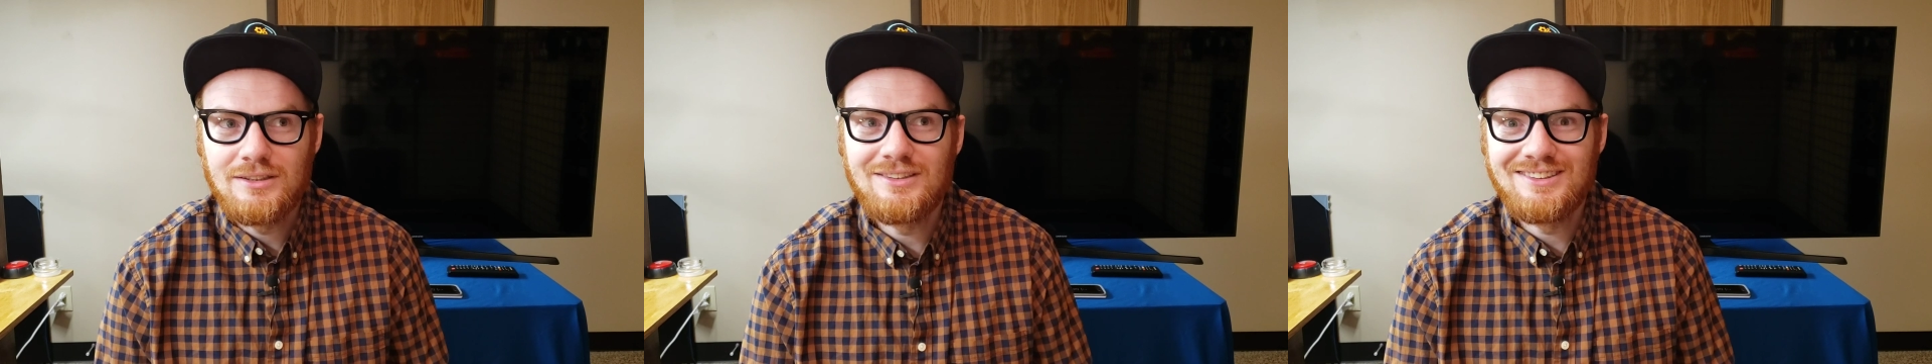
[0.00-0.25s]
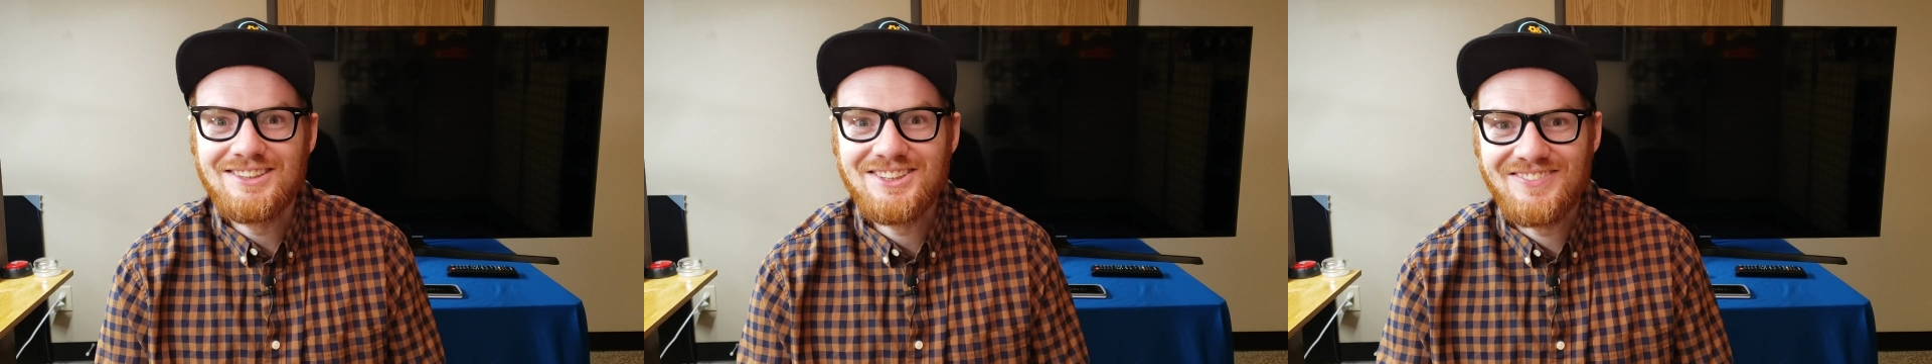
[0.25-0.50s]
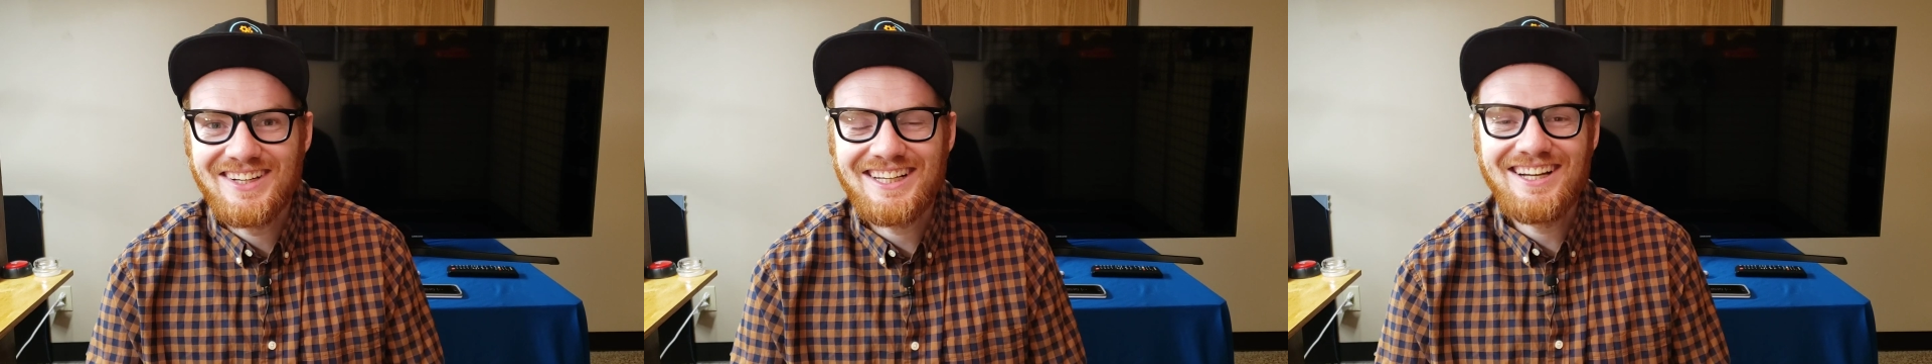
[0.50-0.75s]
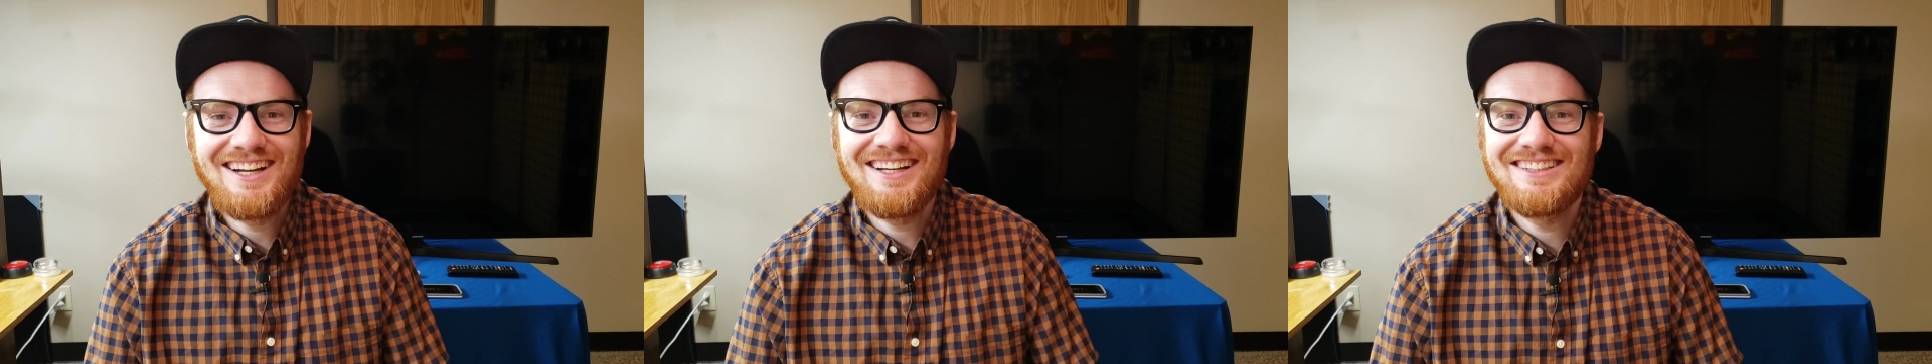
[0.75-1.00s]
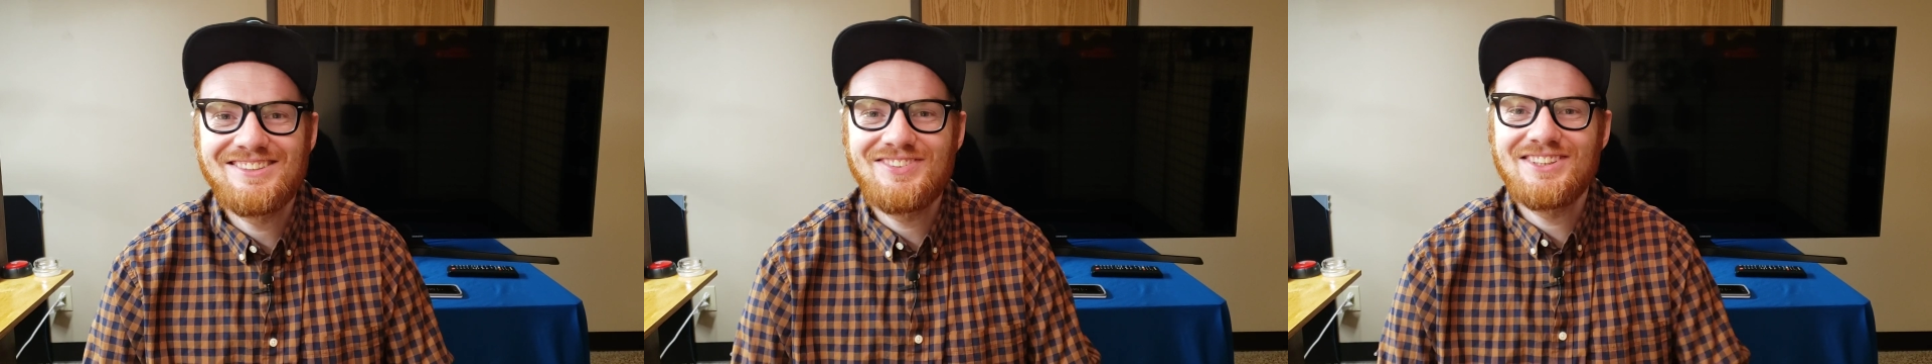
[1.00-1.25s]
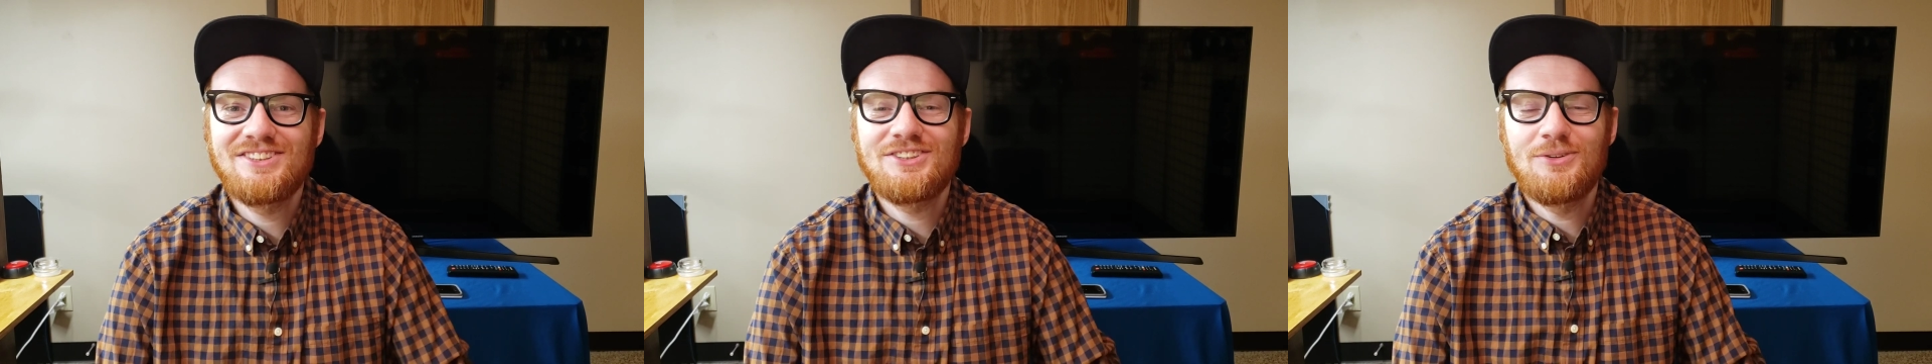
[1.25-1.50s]
oh my god, it feels
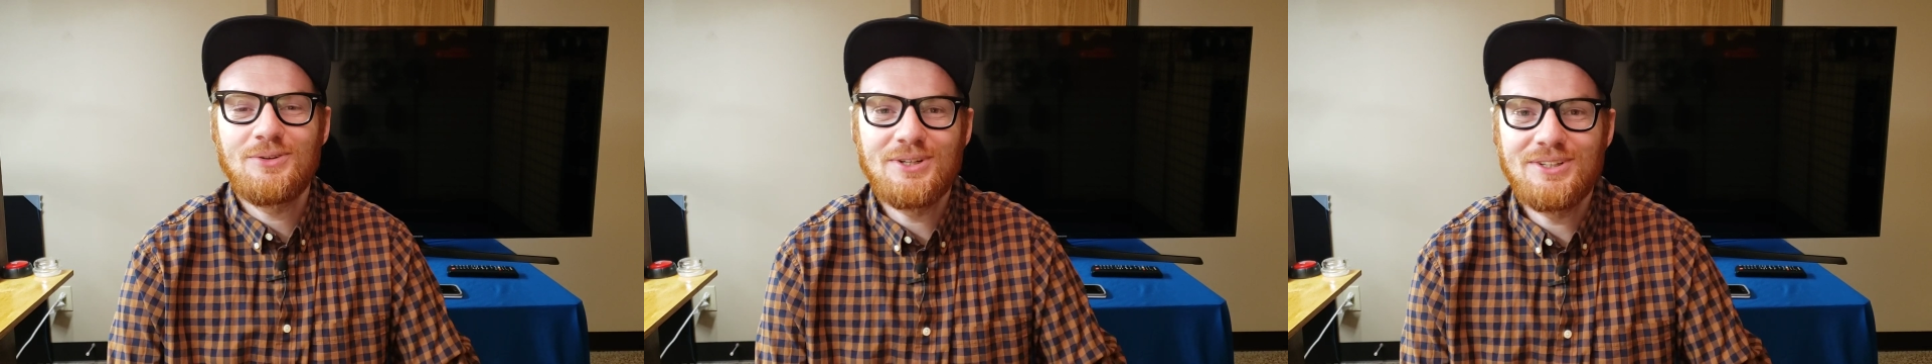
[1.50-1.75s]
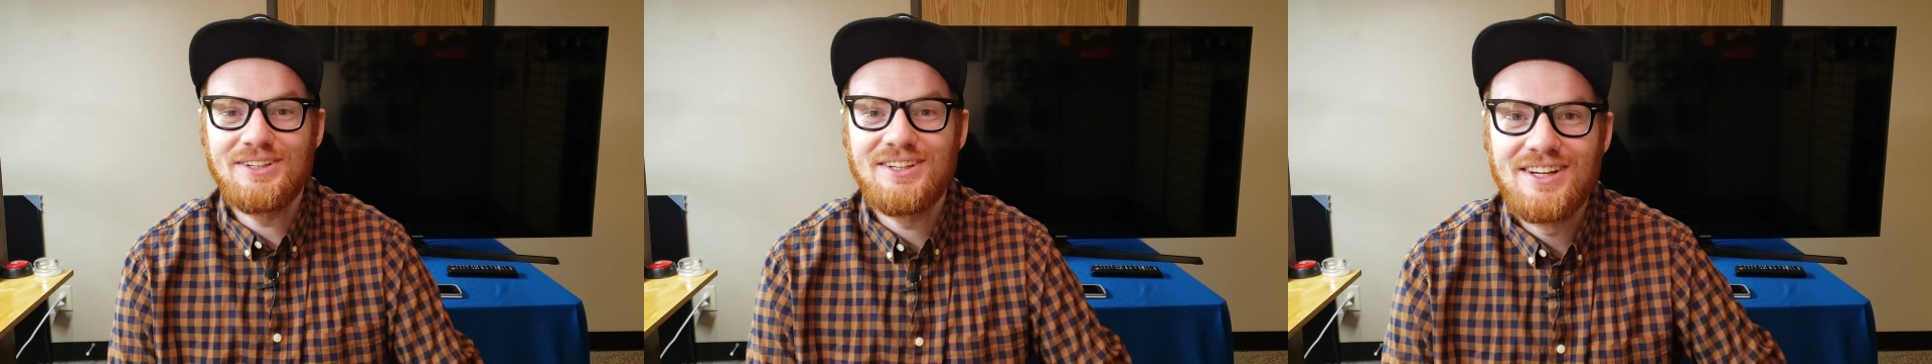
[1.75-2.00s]
so good.